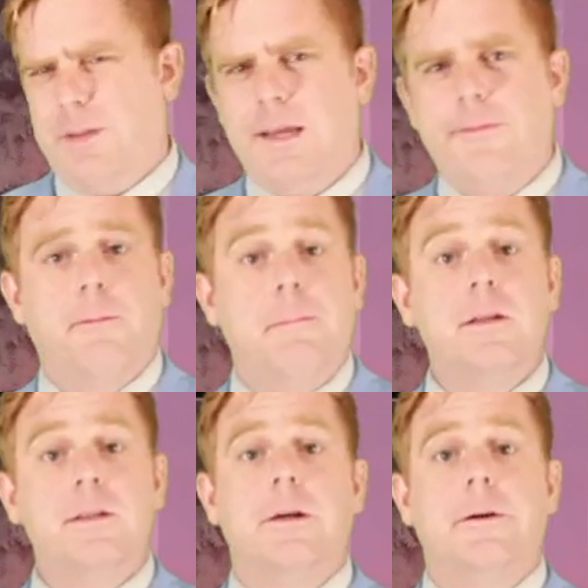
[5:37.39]
If you're
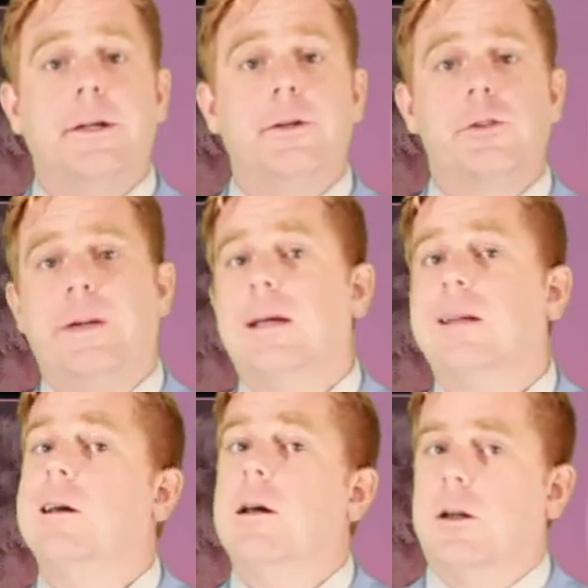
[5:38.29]
military in Japan,
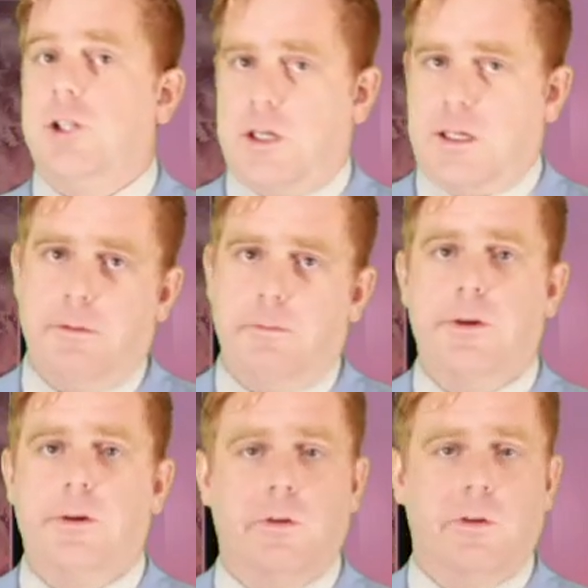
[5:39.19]
check in with
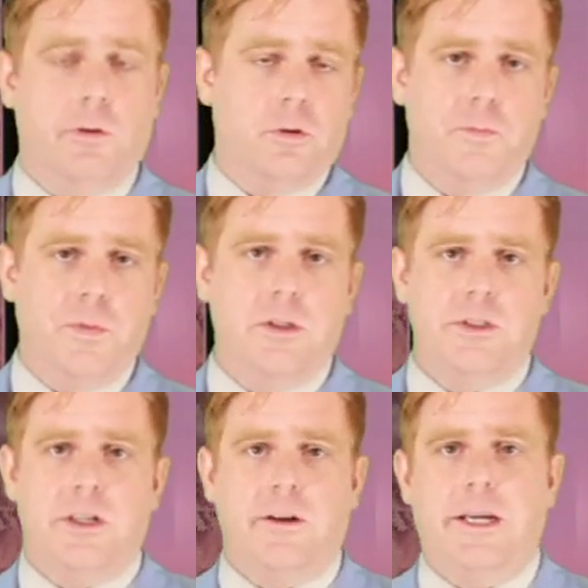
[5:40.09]
your local
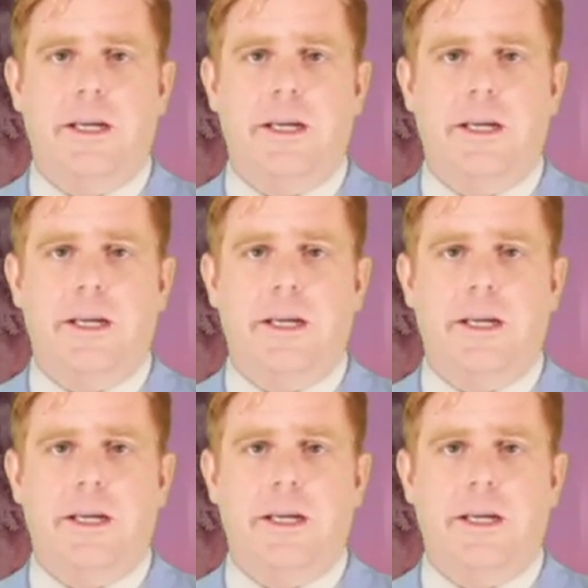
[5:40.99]
military